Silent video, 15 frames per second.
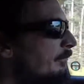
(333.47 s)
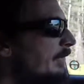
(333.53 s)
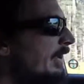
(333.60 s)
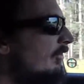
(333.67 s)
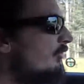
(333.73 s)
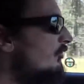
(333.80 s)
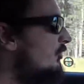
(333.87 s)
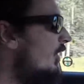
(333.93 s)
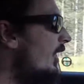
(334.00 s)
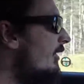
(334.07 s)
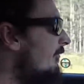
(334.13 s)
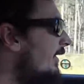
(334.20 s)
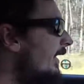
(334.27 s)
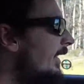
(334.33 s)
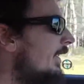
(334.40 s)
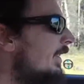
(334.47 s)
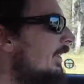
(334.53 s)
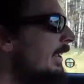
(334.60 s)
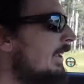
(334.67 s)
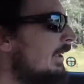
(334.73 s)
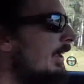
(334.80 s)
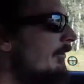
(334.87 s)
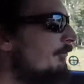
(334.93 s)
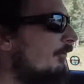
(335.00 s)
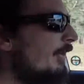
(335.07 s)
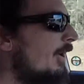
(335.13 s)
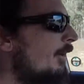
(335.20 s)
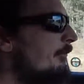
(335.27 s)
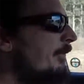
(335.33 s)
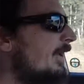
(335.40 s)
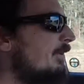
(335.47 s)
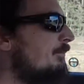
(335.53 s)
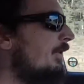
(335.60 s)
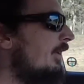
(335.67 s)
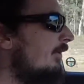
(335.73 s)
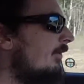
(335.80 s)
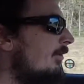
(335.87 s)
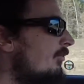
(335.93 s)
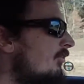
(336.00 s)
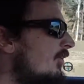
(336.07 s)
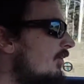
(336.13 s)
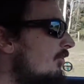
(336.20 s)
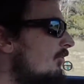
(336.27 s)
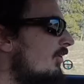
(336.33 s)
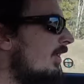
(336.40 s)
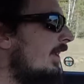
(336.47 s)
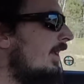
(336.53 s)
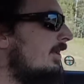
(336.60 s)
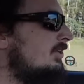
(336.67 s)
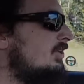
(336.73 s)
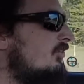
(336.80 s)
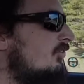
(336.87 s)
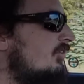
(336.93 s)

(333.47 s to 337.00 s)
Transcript: mixed driving for how my parents use it. And just